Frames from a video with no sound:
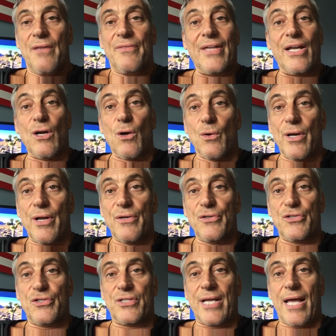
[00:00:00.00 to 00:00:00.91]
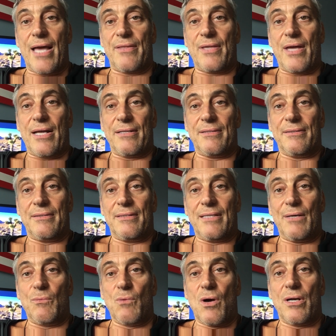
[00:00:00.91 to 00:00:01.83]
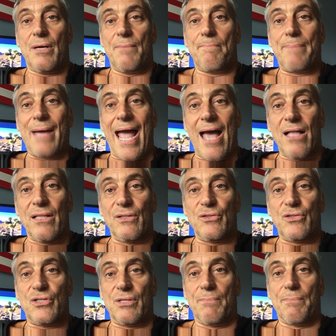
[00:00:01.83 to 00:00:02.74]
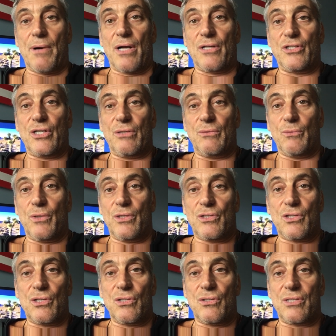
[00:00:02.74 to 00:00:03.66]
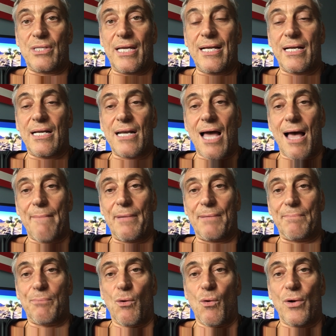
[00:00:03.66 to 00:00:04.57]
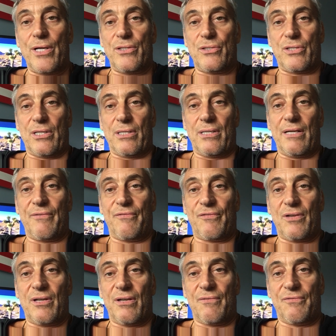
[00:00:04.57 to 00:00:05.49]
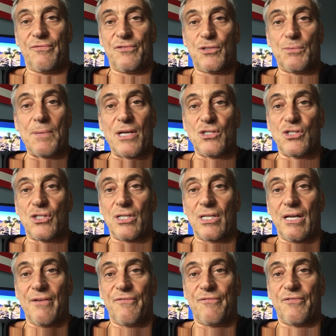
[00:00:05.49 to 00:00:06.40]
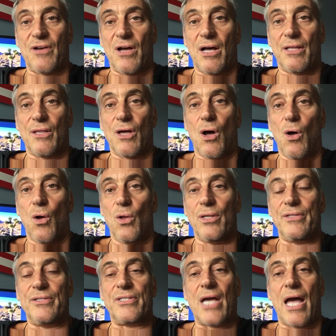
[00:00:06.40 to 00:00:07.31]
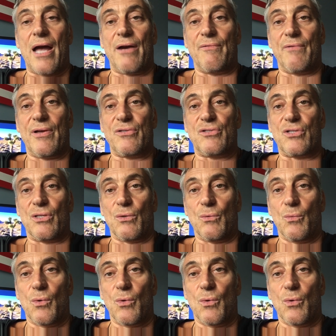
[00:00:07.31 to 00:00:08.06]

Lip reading: They don't understand that. They want to balance the budget, which is economic poison, especially if the whole entire rest of the